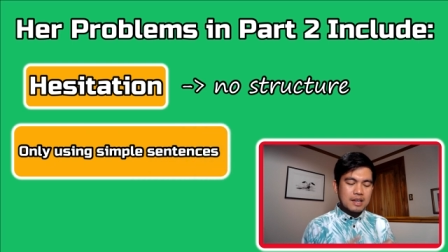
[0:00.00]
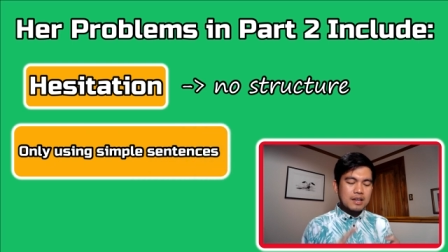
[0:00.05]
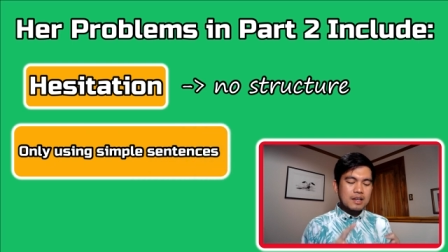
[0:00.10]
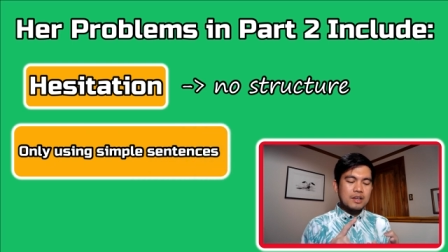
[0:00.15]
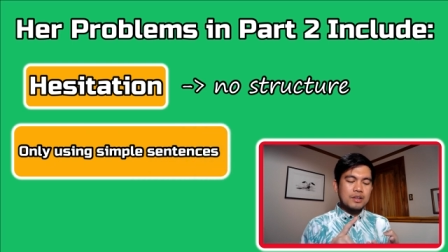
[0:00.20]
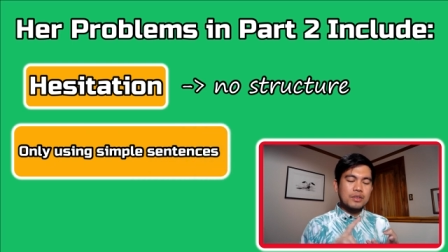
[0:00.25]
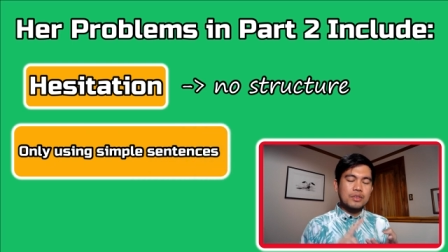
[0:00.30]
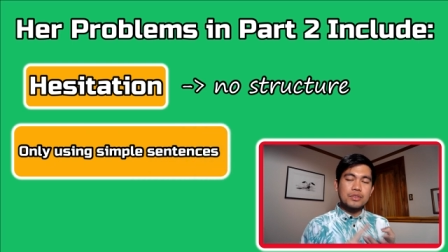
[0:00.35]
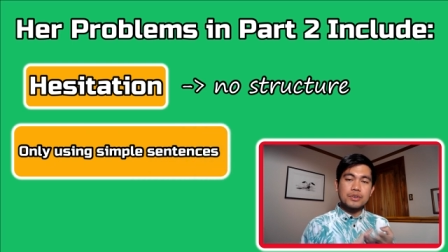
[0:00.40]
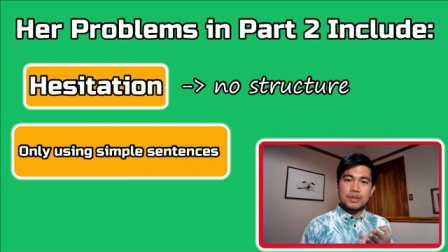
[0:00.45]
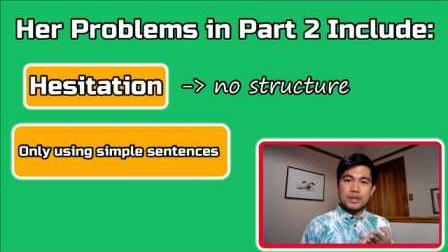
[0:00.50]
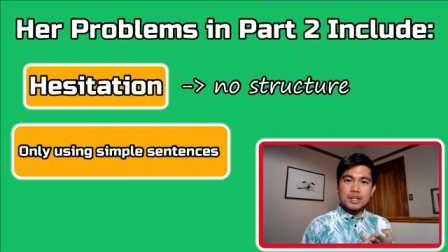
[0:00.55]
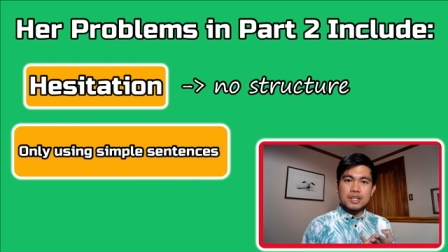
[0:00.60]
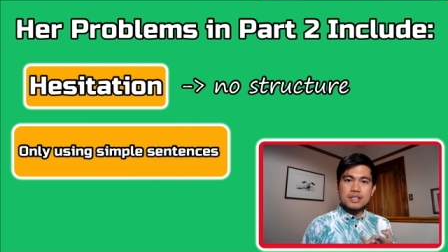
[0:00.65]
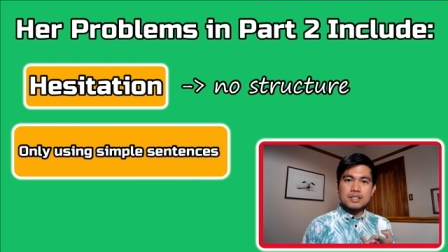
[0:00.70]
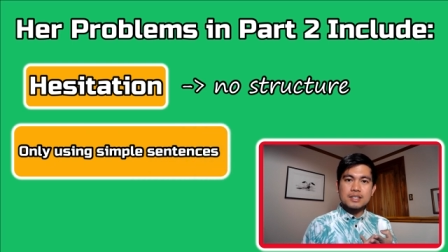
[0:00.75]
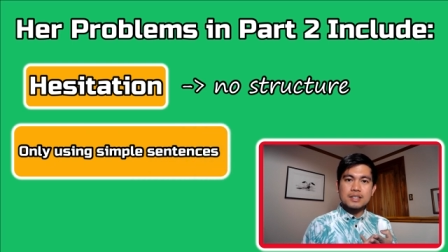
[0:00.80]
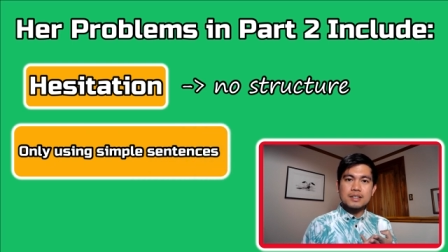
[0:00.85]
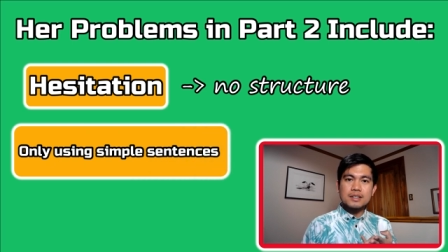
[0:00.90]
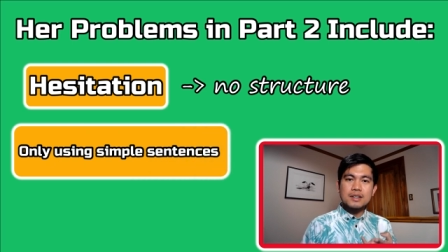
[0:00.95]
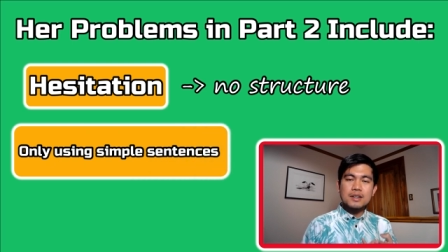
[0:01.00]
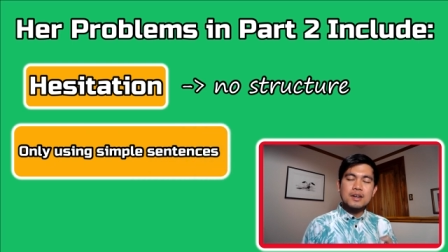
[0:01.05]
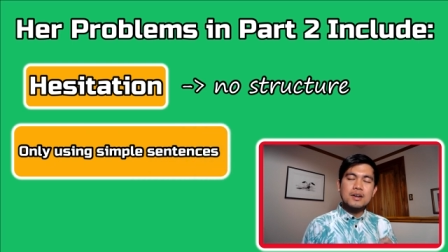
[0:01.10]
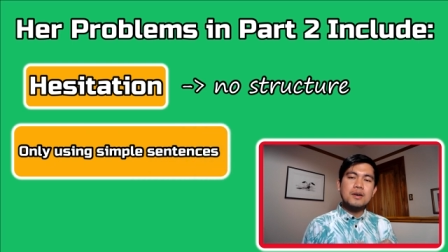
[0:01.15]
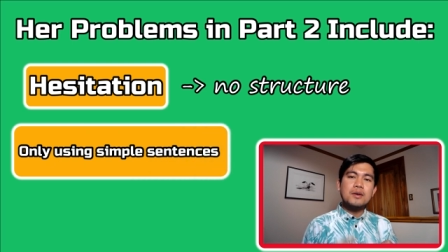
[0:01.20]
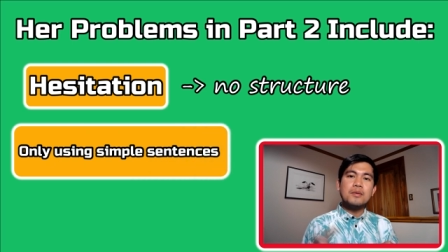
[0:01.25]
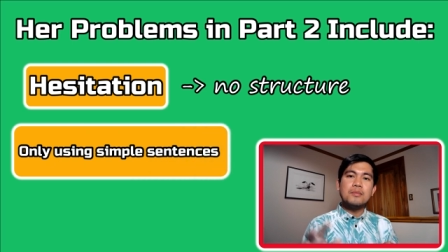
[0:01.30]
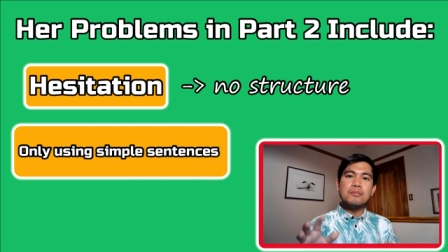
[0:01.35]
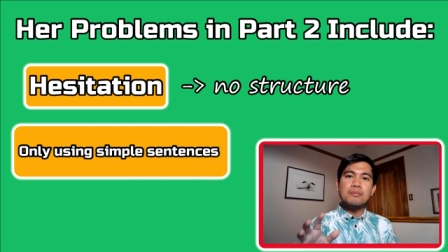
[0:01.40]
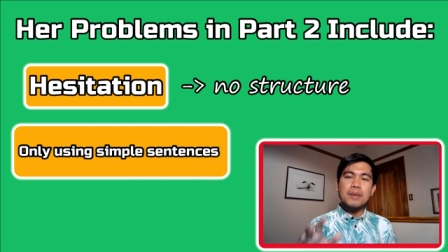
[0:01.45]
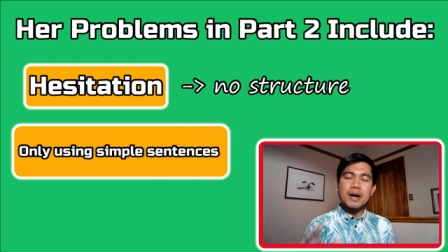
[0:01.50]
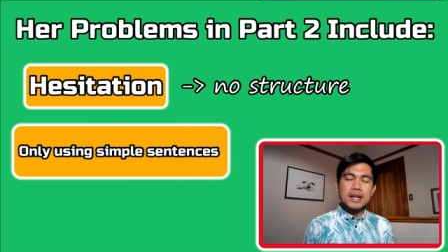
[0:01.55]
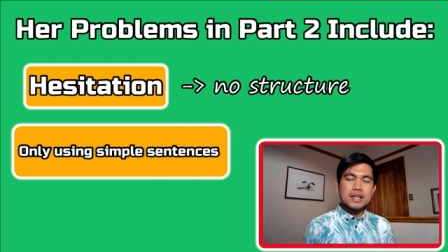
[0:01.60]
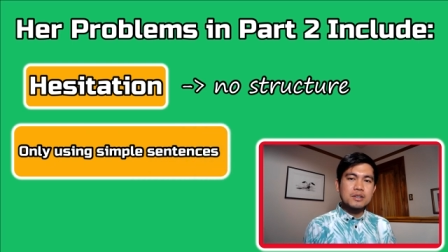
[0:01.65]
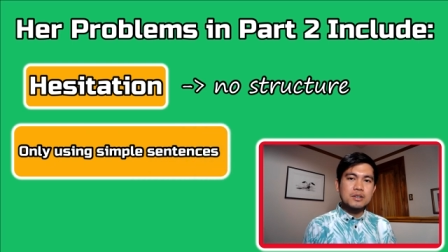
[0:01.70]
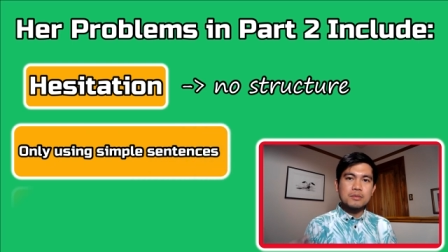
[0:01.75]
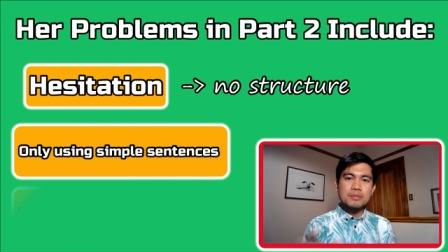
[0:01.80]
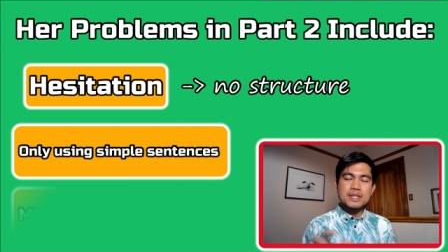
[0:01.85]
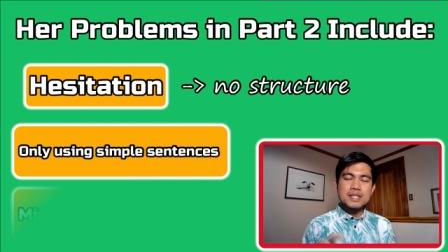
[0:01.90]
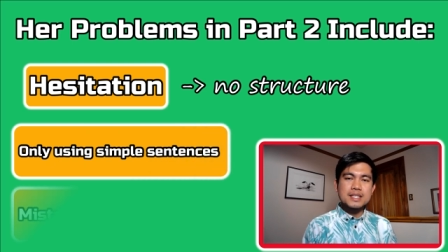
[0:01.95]
Third, minor
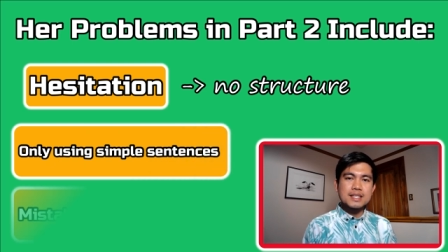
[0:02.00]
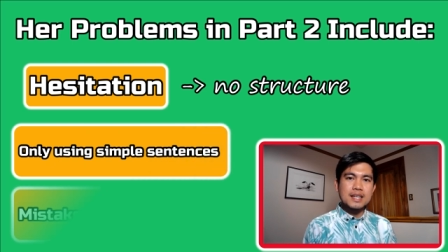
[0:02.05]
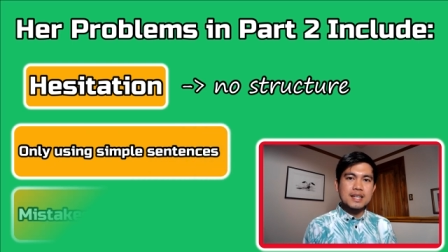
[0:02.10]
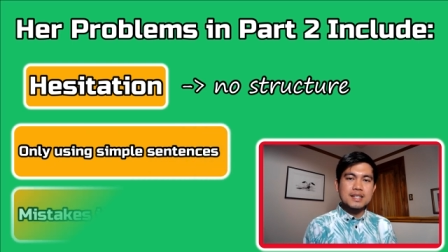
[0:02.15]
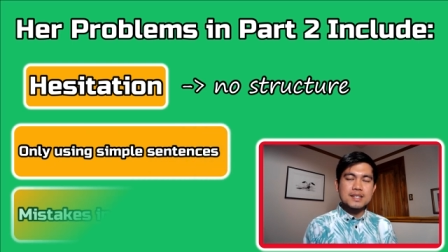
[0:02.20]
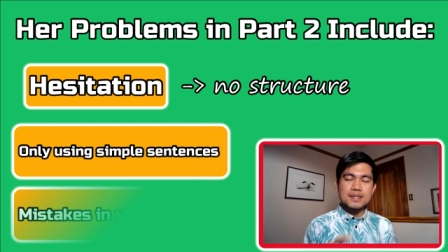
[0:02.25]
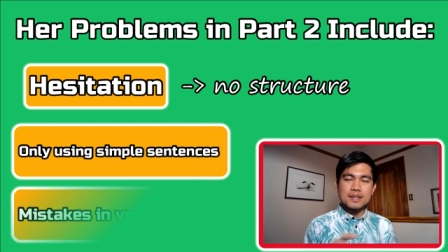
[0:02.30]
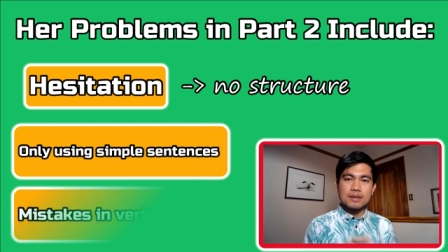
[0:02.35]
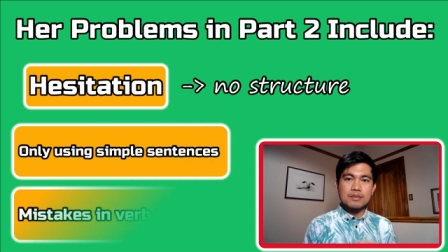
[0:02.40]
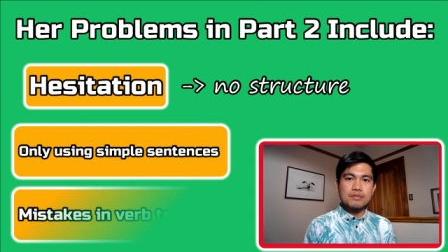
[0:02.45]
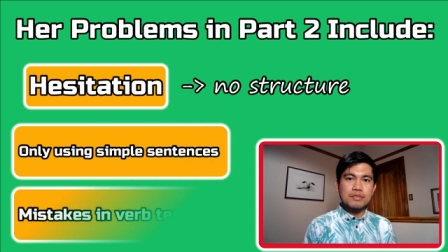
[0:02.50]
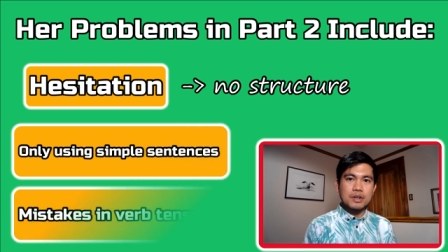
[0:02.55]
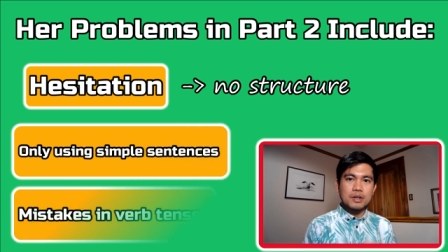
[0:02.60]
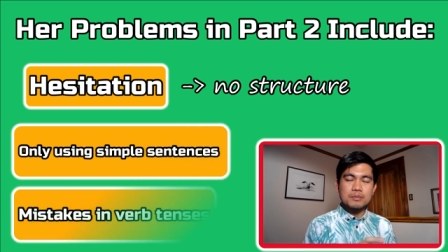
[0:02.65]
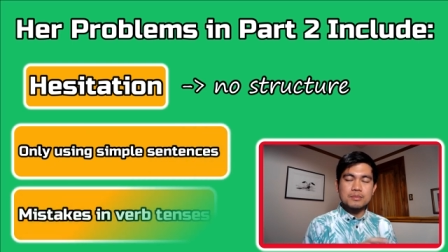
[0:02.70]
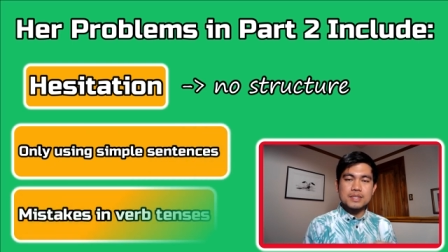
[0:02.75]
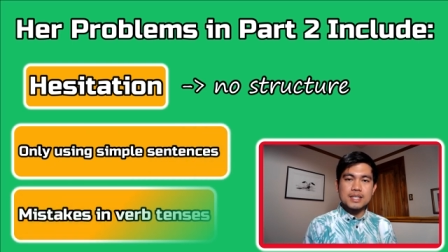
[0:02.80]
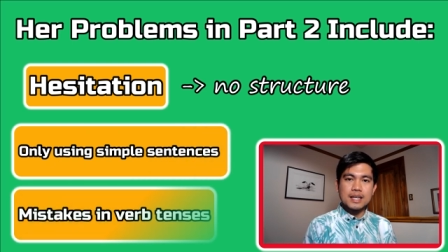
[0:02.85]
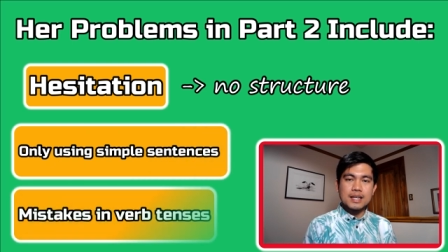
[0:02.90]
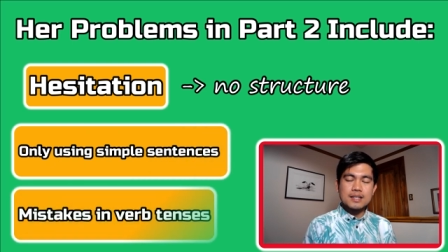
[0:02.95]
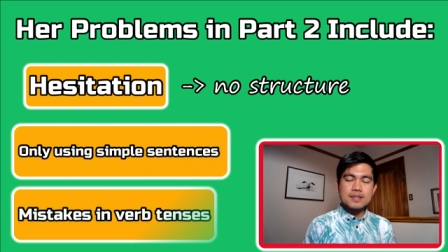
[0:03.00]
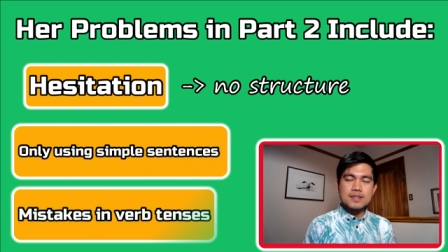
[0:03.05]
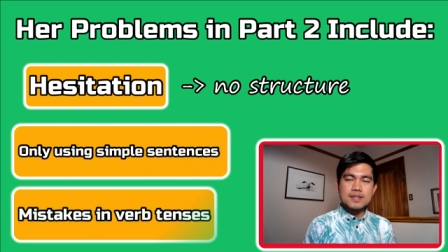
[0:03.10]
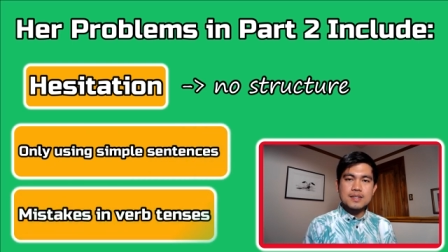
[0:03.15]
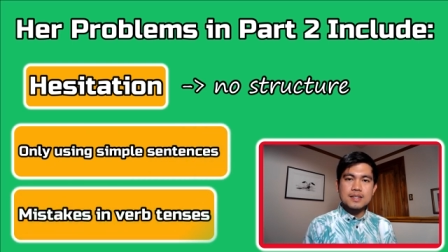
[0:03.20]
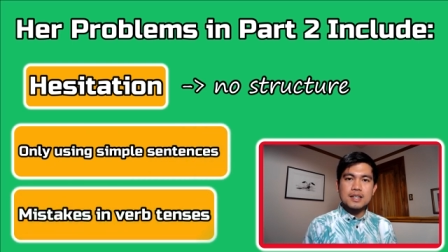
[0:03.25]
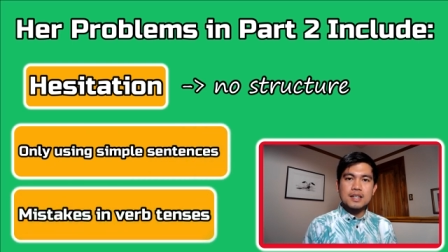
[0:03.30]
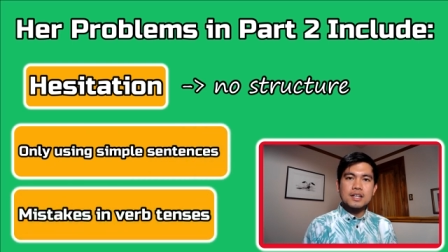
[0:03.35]
mistakes in verb tense,